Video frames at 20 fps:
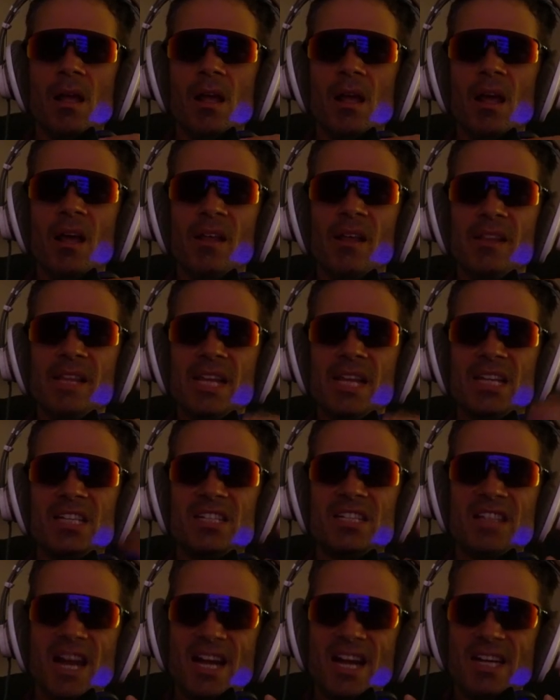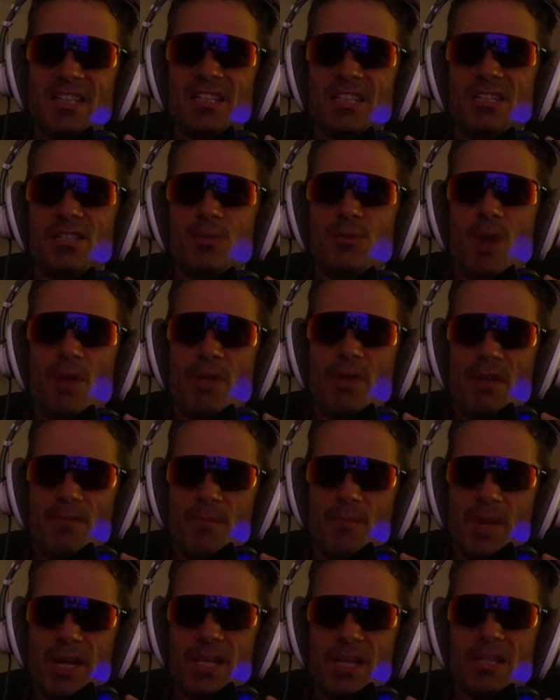the exchange? This is why we have
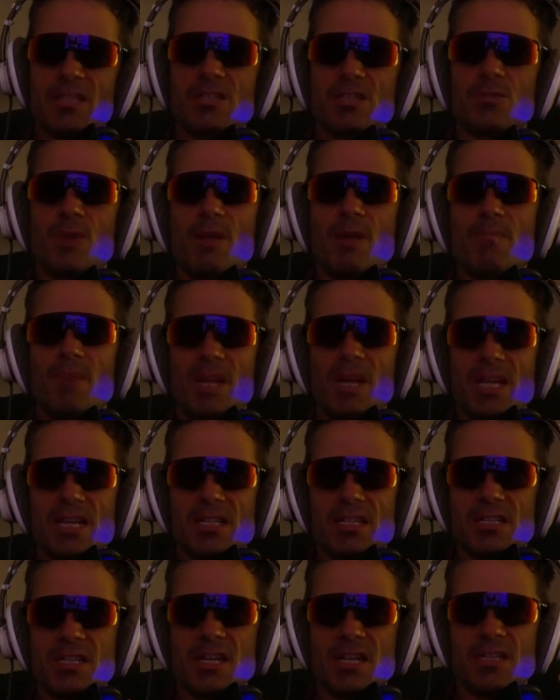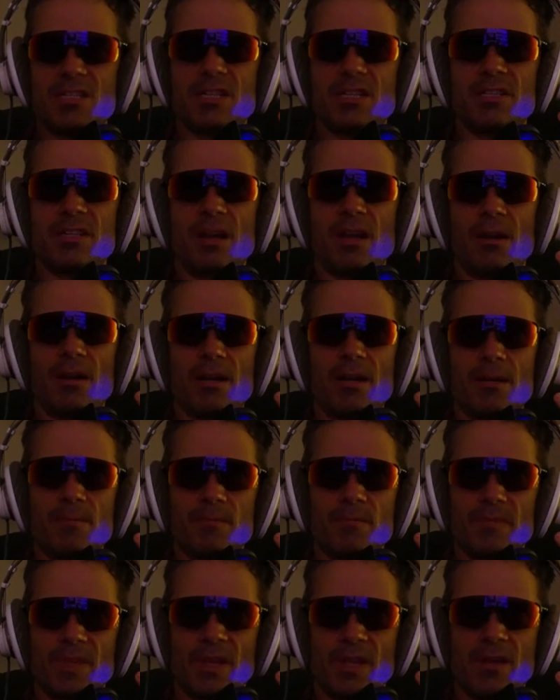money. This is why money is necessary.
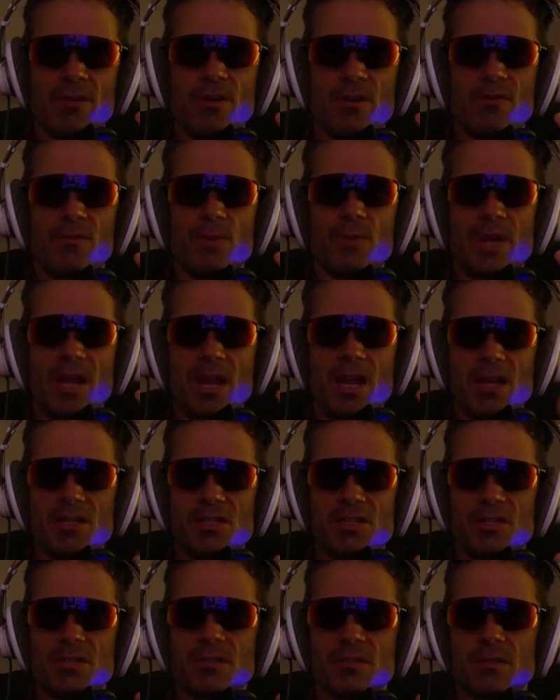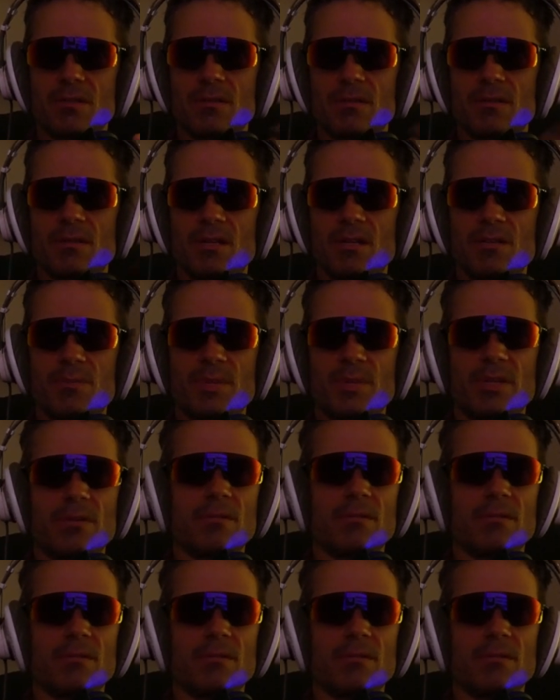I know everyone has been